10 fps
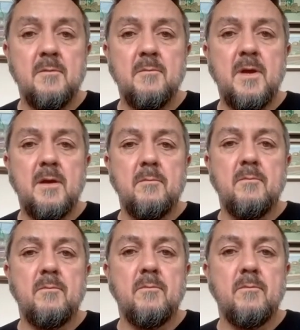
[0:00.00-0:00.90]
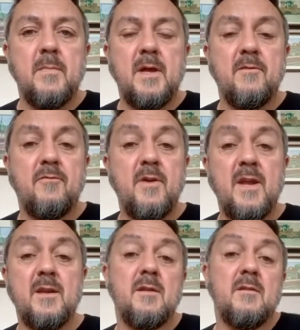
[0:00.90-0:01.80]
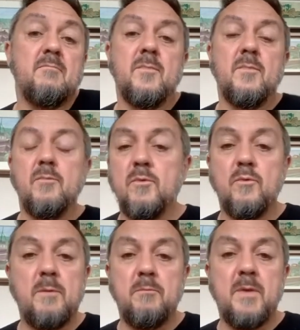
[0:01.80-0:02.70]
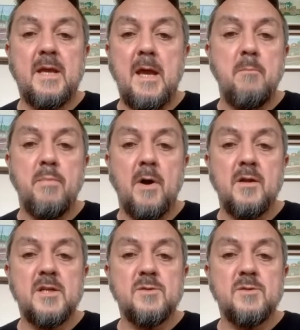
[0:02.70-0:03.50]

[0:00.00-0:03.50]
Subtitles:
Me and a friend, we became partners.